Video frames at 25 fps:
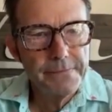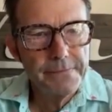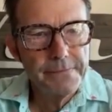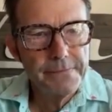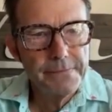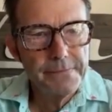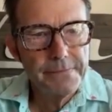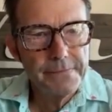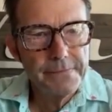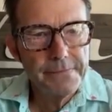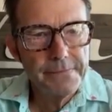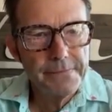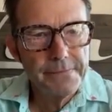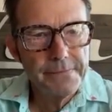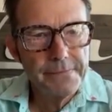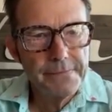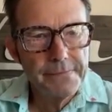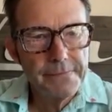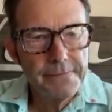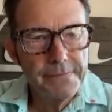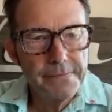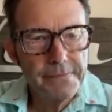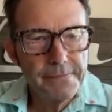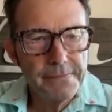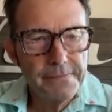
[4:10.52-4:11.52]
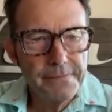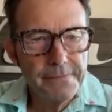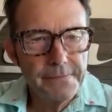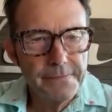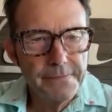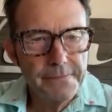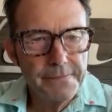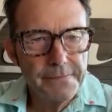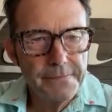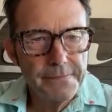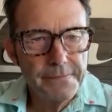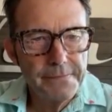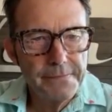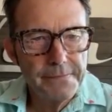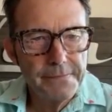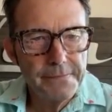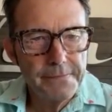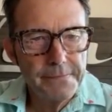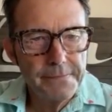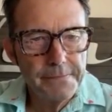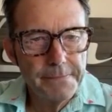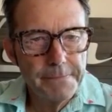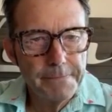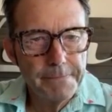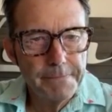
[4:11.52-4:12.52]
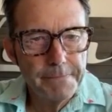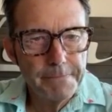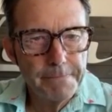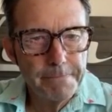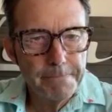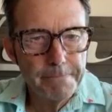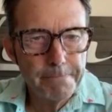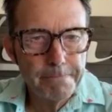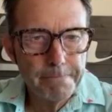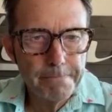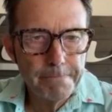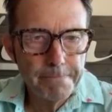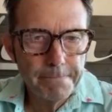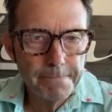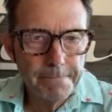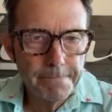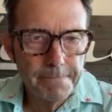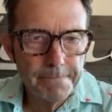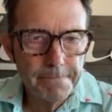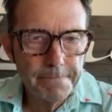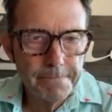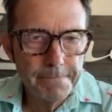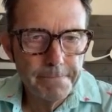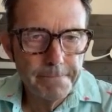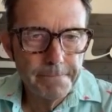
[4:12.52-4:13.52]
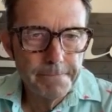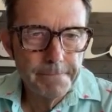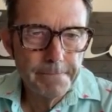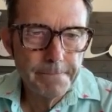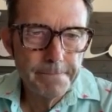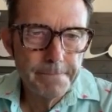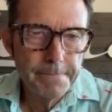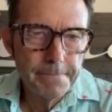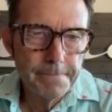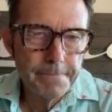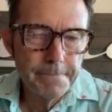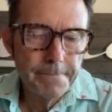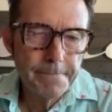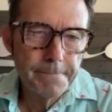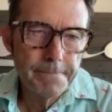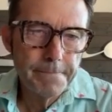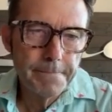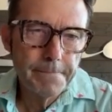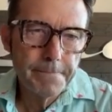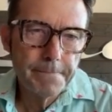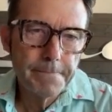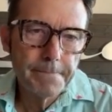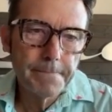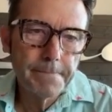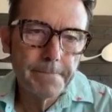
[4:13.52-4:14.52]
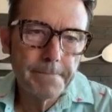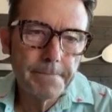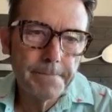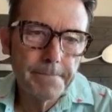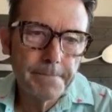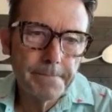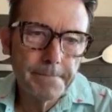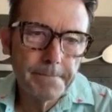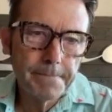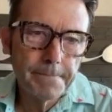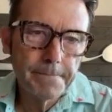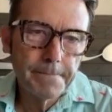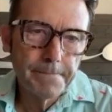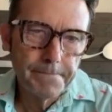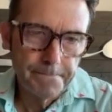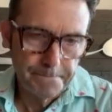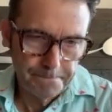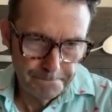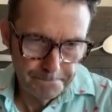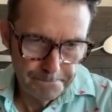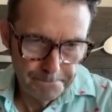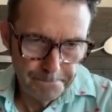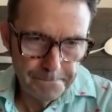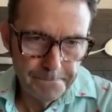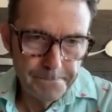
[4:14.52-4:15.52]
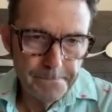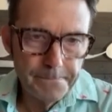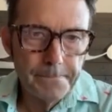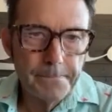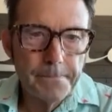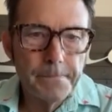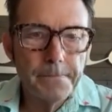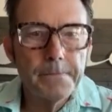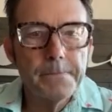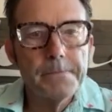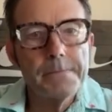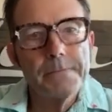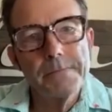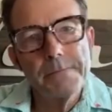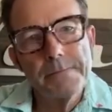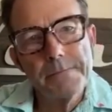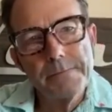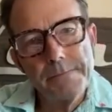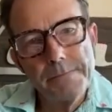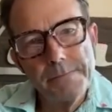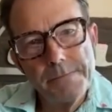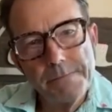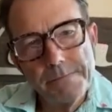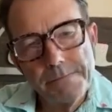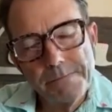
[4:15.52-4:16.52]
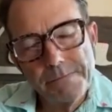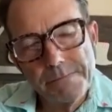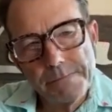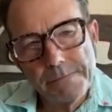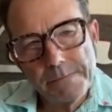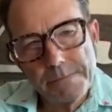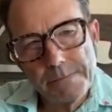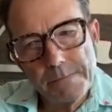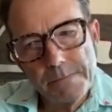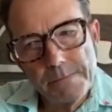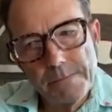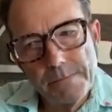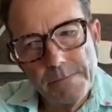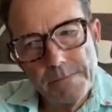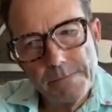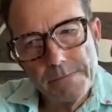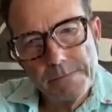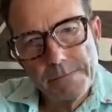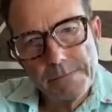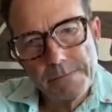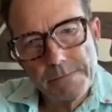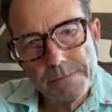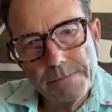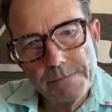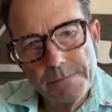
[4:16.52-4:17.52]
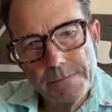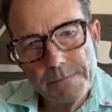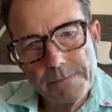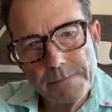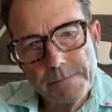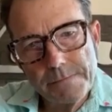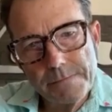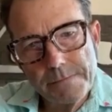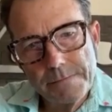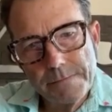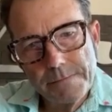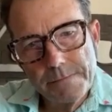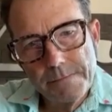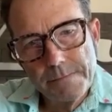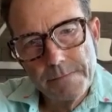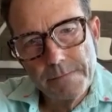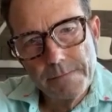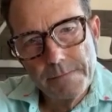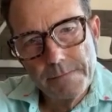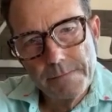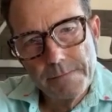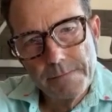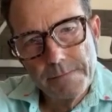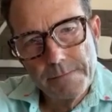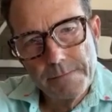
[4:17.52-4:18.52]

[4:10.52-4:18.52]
The person shown says nothing.